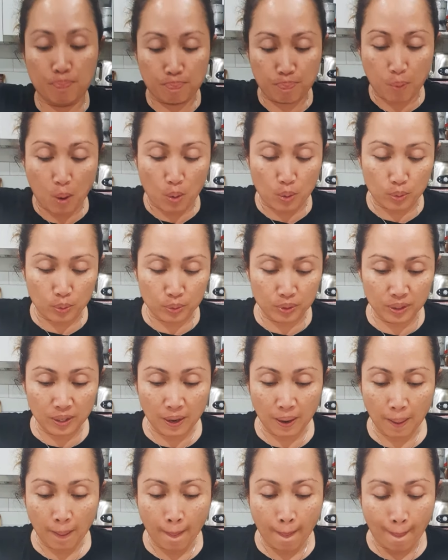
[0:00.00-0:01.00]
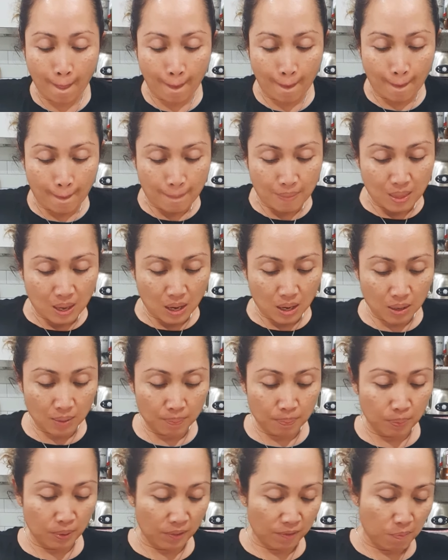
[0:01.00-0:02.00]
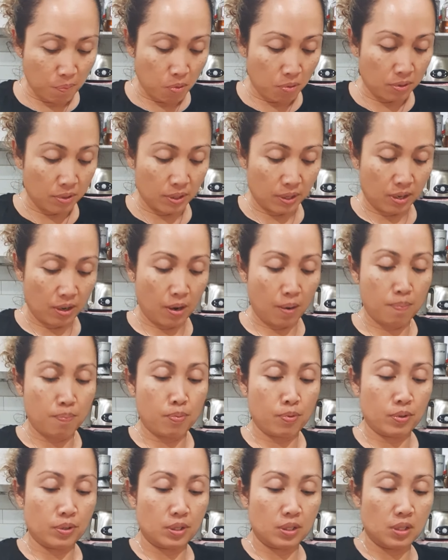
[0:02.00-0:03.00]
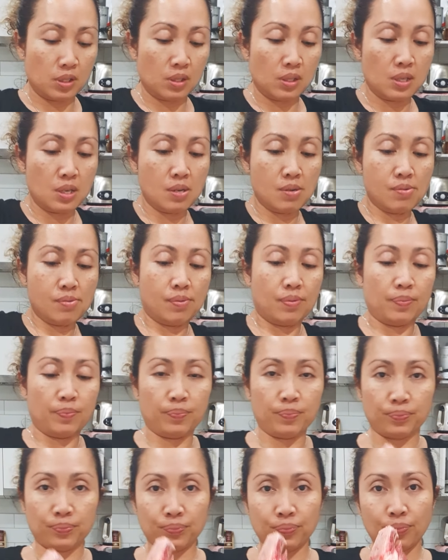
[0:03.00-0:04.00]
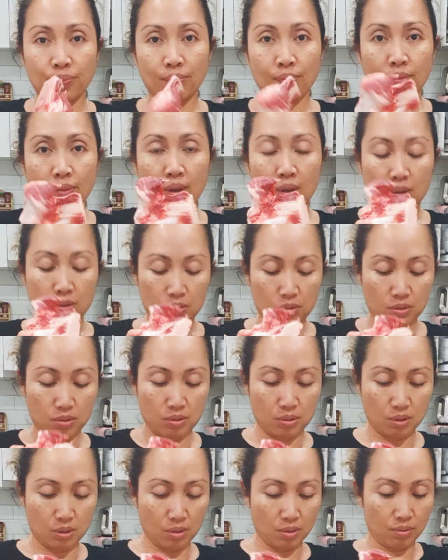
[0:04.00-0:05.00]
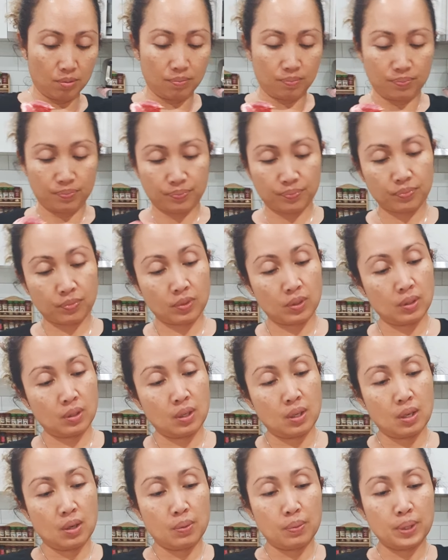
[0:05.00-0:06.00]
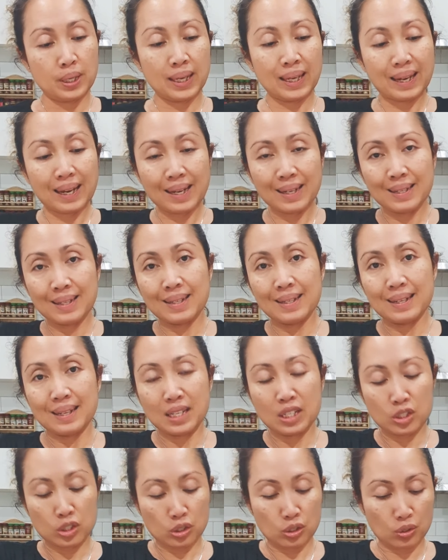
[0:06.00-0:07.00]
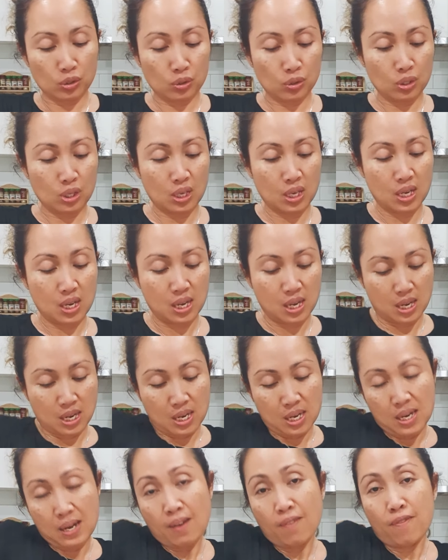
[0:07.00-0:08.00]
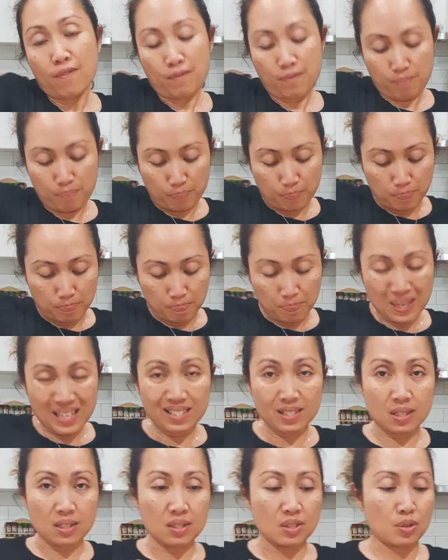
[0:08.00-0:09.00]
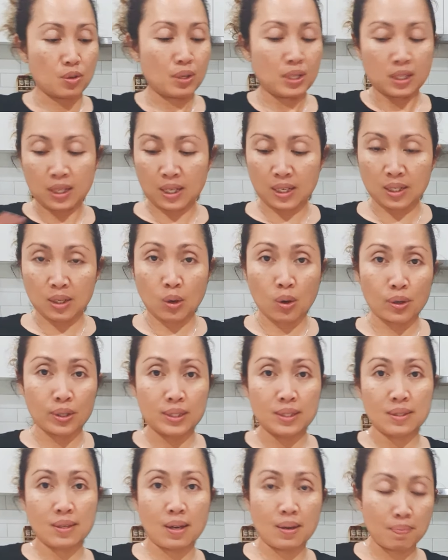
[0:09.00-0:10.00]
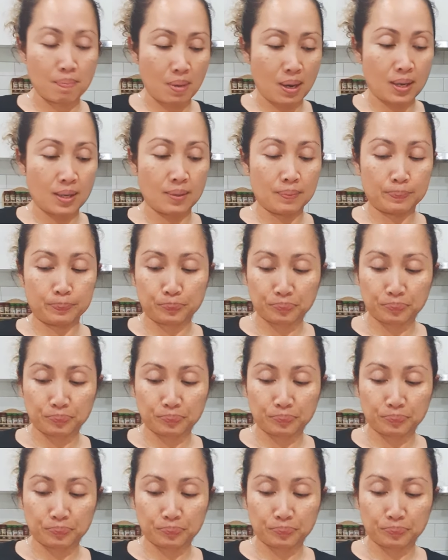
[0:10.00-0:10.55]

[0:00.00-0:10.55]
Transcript: bone, um, big bone that I bought just now. So we cut it into pieces so it can go inside my